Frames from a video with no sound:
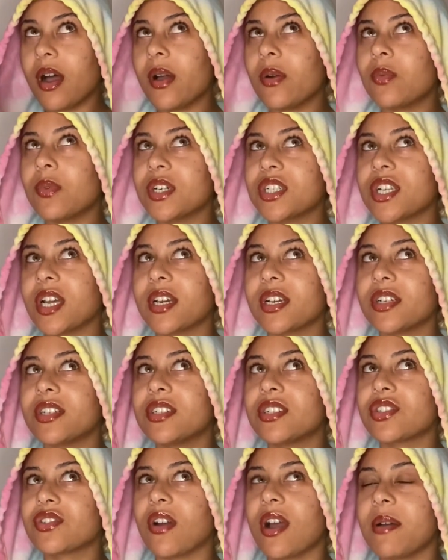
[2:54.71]
I wish I could
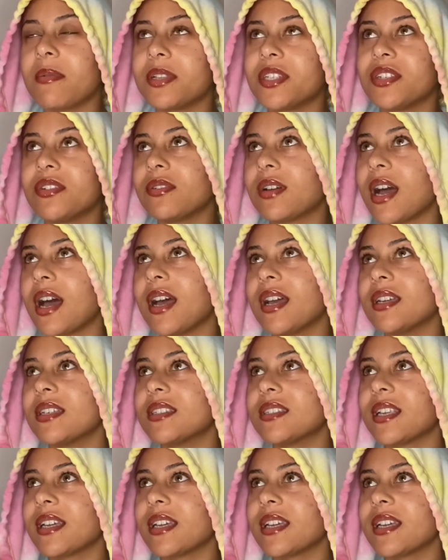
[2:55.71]
describe it to you guys.